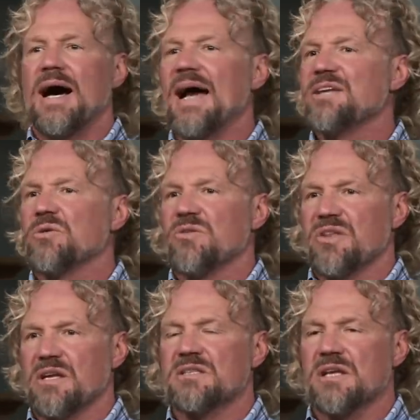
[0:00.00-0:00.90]
I don't
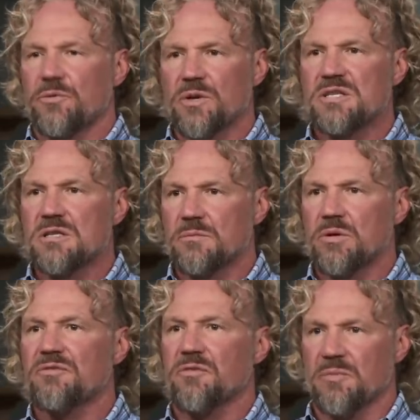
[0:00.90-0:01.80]
think it's
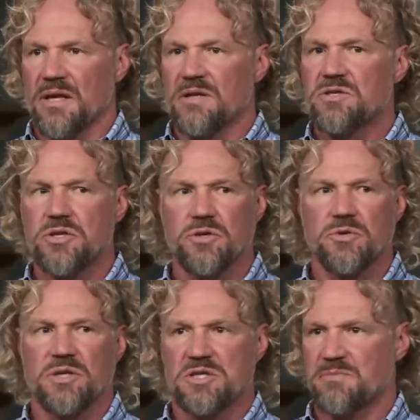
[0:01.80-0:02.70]
unreasonable for me
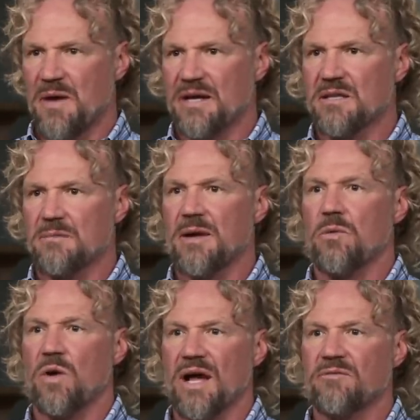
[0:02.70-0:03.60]
to expect that my
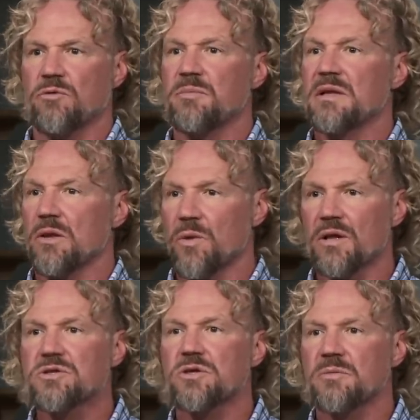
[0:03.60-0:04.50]
wife would be
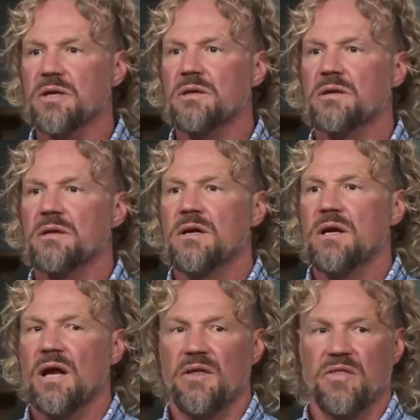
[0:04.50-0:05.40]
loyal to me
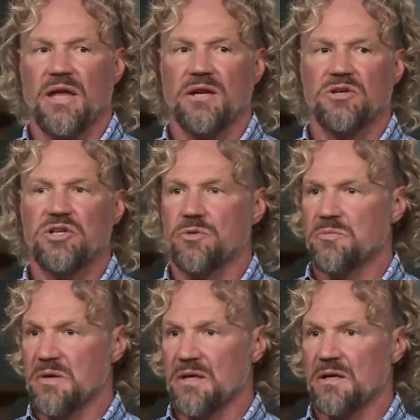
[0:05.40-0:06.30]
and that she
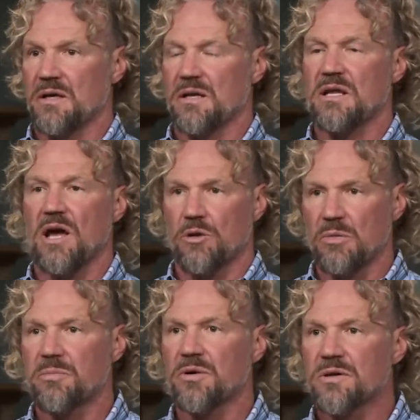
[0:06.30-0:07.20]
would be an
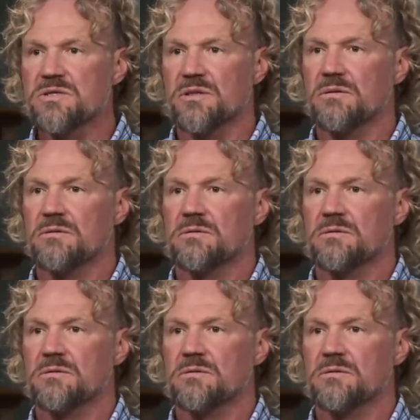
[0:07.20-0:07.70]
accountable person.